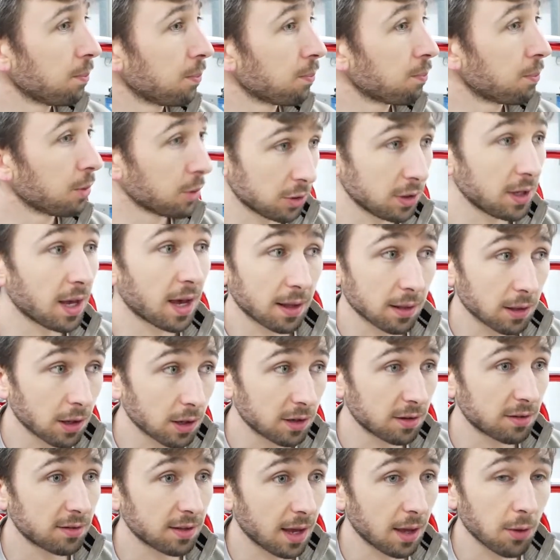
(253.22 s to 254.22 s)
But yeah,
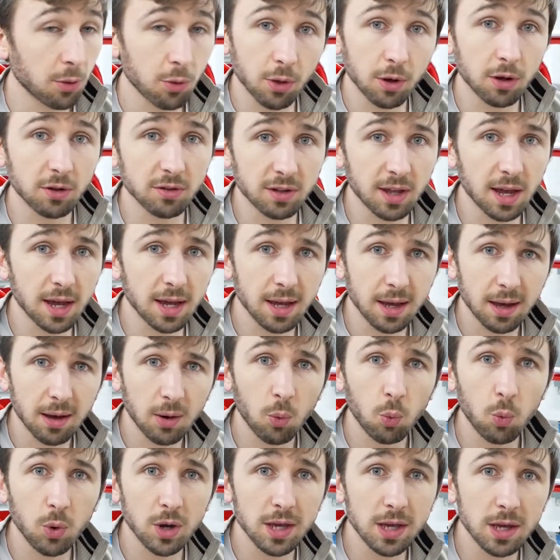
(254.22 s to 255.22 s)
like I say, Thursday
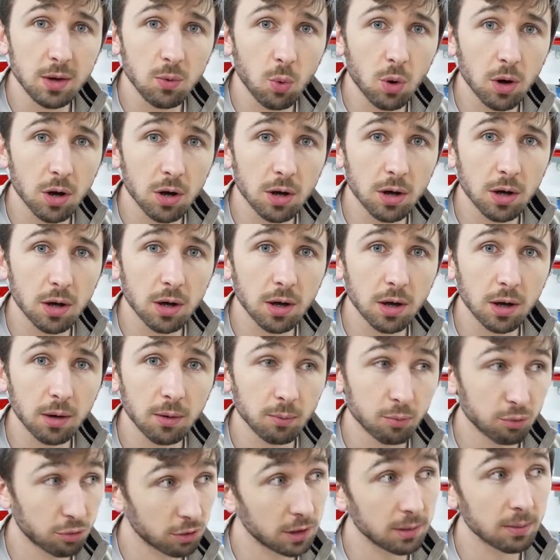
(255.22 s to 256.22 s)
we
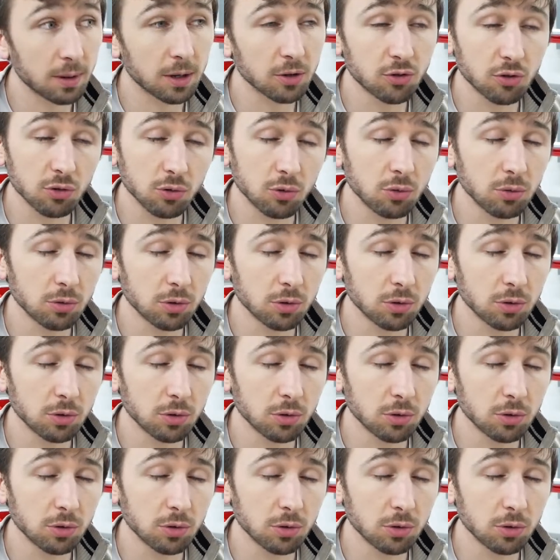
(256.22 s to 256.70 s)
were pretty much